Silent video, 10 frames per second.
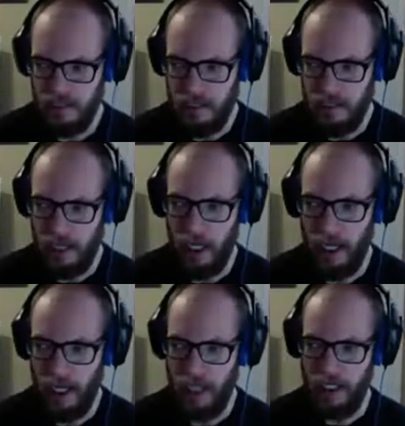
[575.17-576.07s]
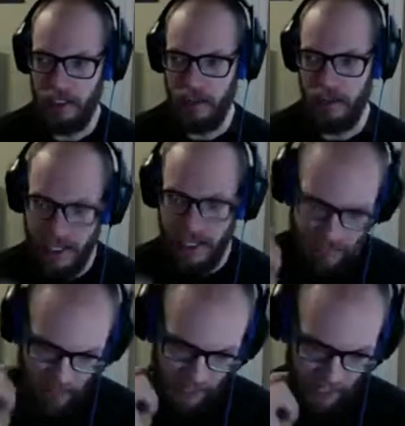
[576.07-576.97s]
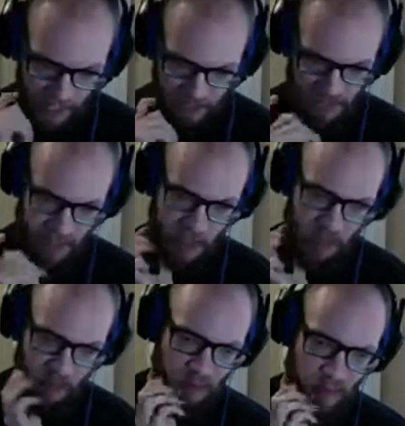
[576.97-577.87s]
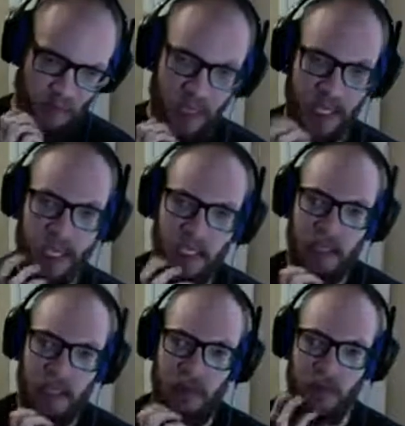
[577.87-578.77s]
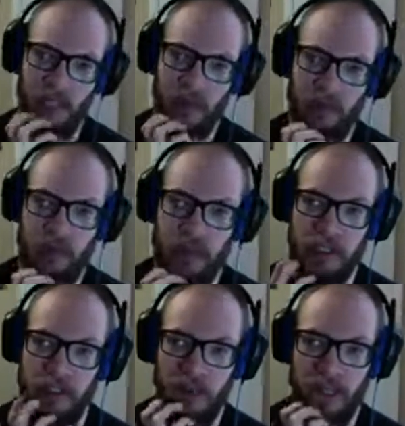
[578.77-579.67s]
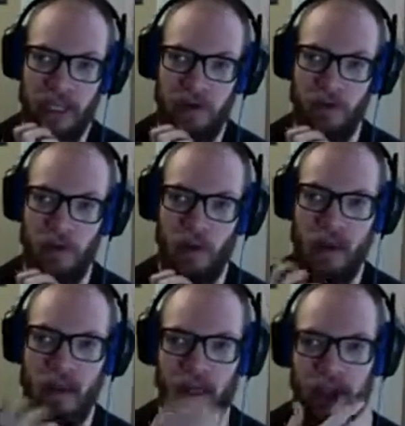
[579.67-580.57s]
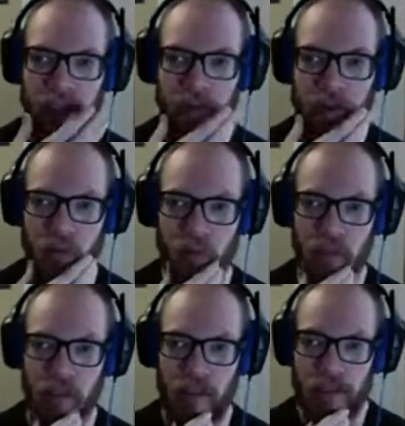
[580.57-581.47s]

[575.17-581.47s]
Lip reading: and you'll have to answer this for me, when you were 21 and you were